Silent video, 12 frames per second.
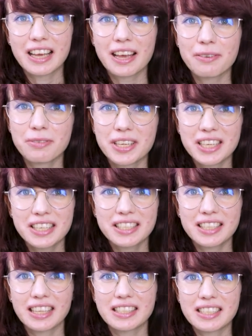I think
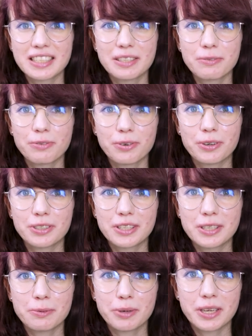that's it for
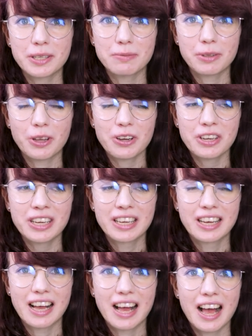this week's vlog.
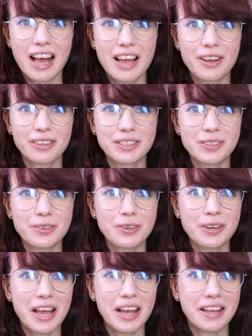I
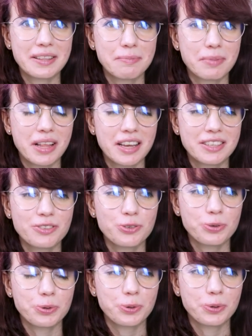also had planned
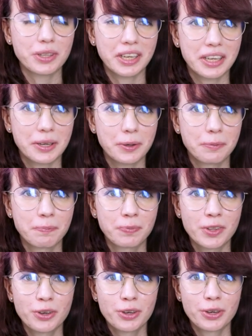to like
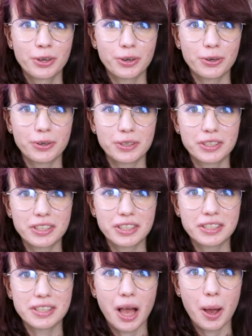
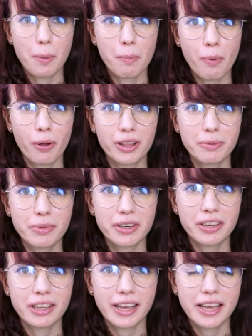order some
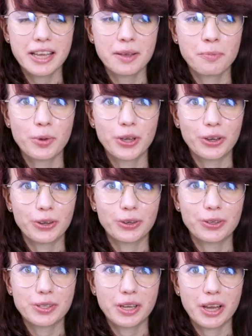polymer clay
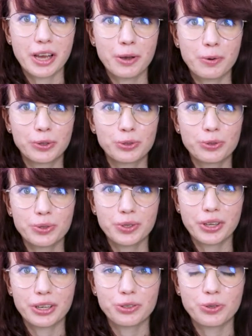because I want to
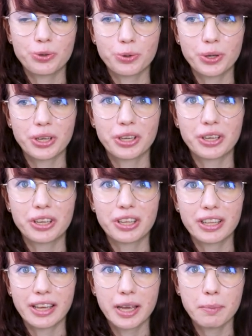start doing
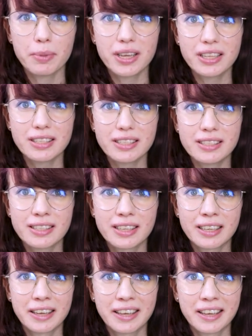clay pins
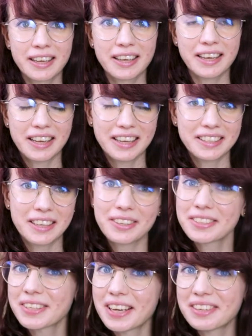and I
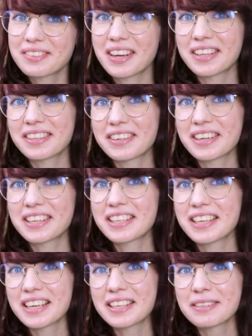also have other
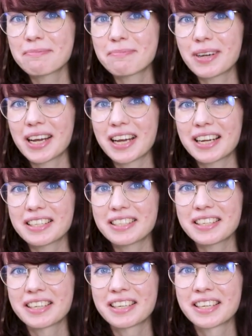ideas but